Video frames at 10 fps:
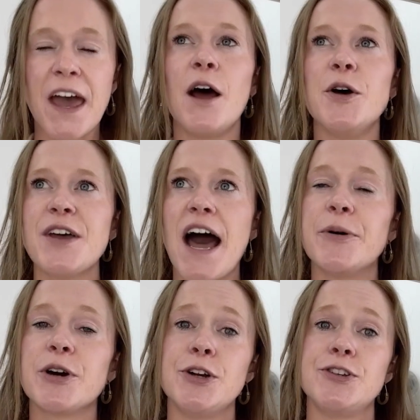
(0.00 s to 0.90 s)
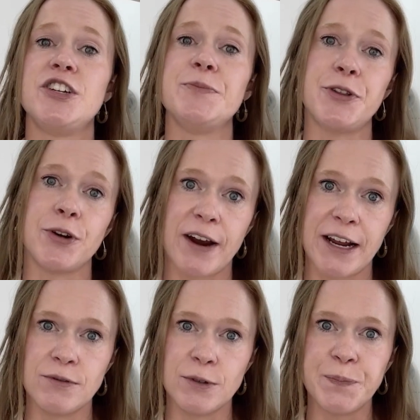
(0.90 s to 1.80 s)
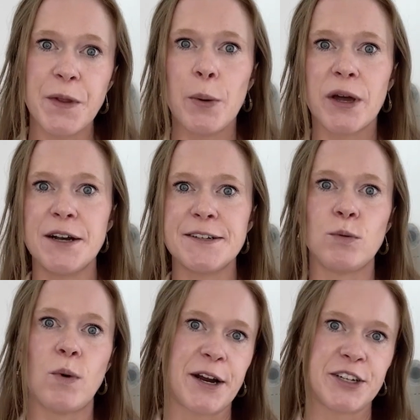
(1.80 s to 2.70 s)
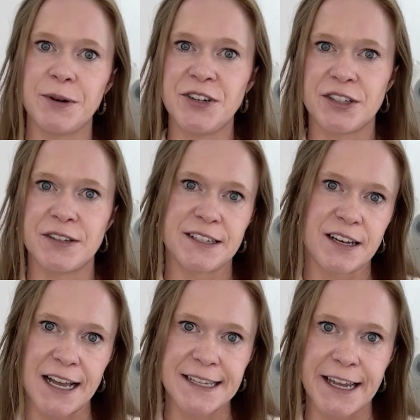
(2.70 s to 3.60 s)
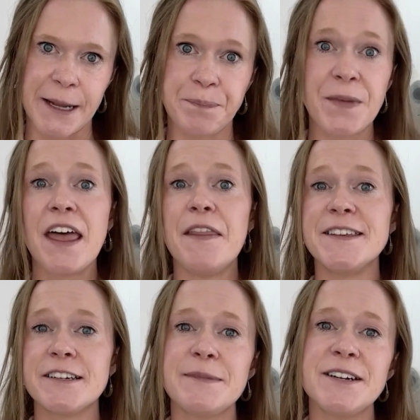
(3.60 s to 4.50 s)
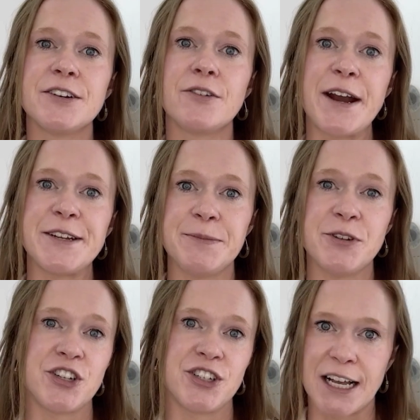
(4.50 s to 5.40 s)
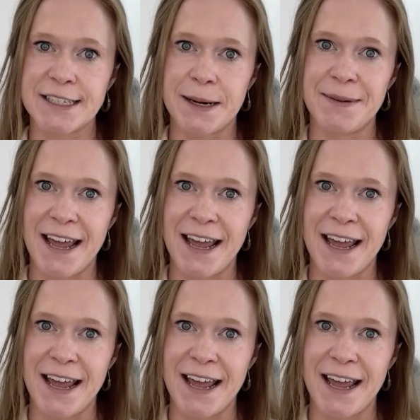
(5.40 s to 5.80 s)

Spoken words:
also how we're going to distribute the grade rule. We can't just whack 2 inches on the side seam. This is where my grade distribution charts come in